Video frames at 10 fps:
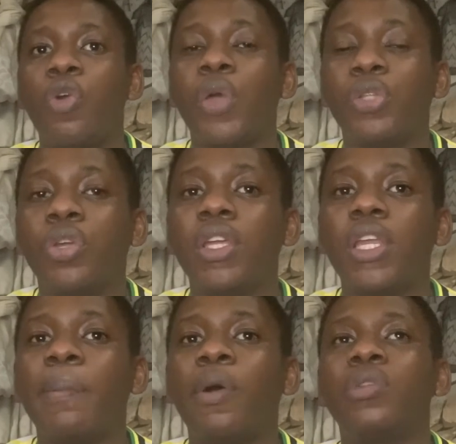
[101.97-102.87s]
we are talking
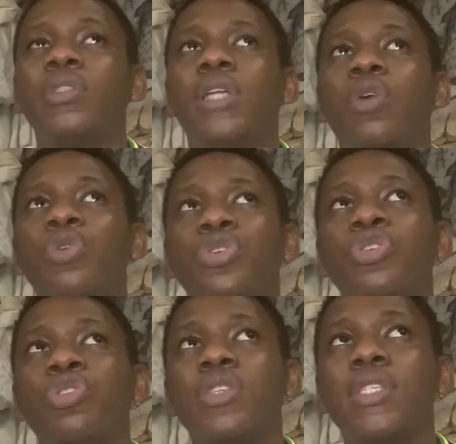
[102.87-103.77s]
about now we
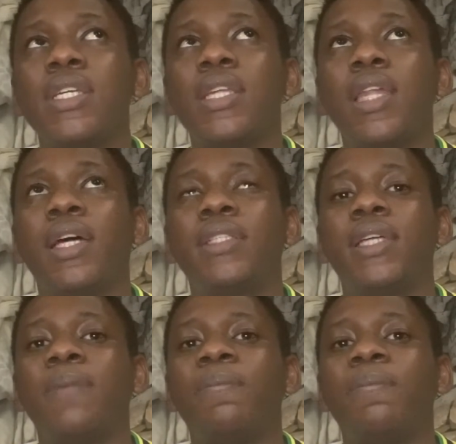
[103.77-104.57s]
should consider that